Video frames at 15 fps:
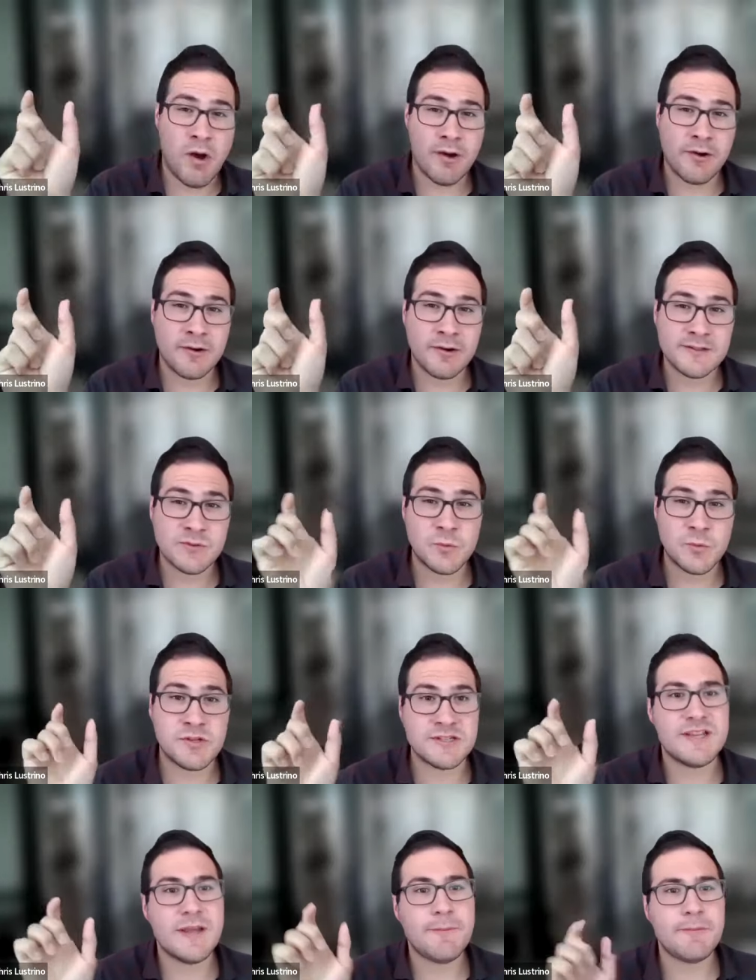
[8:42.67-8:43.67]
waters,
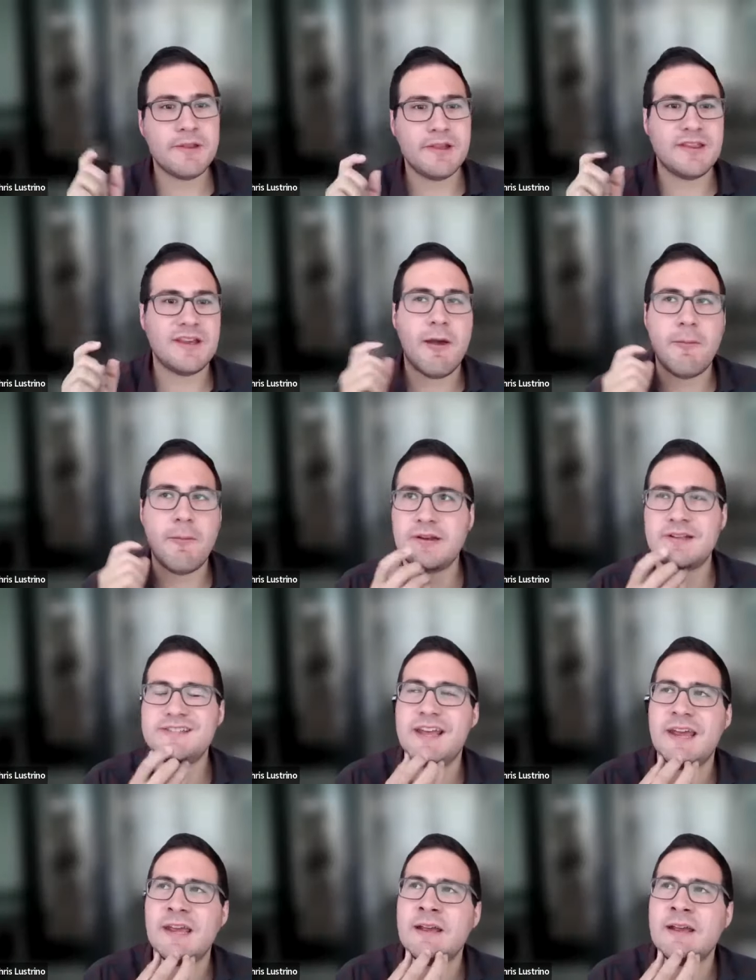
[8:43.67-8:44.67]
which is typically the
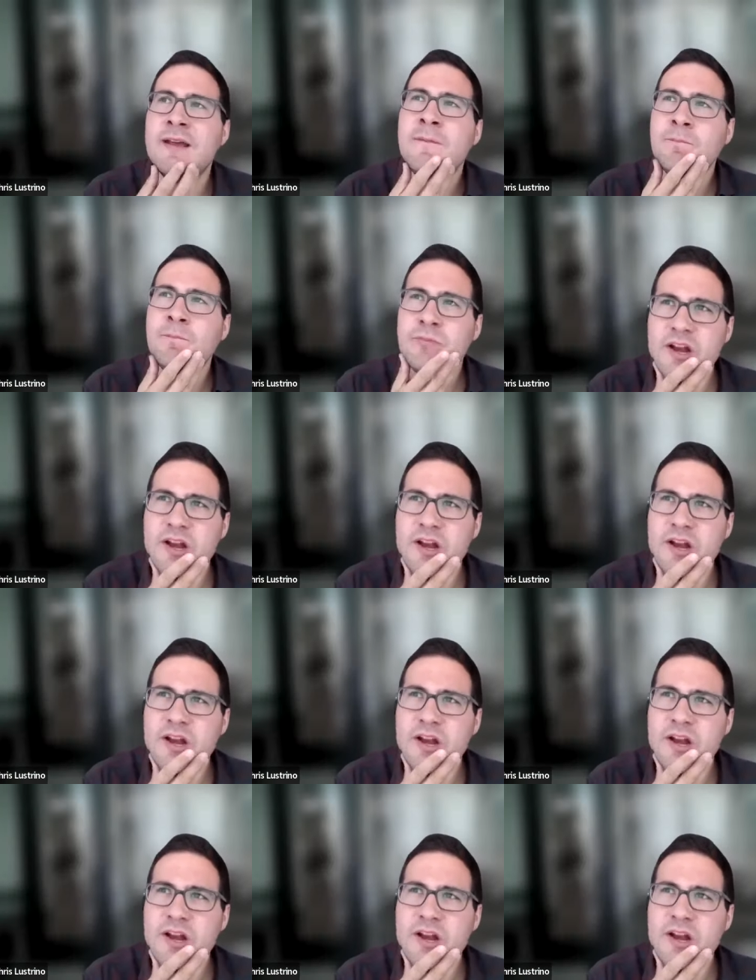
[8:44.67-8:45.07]
company saying,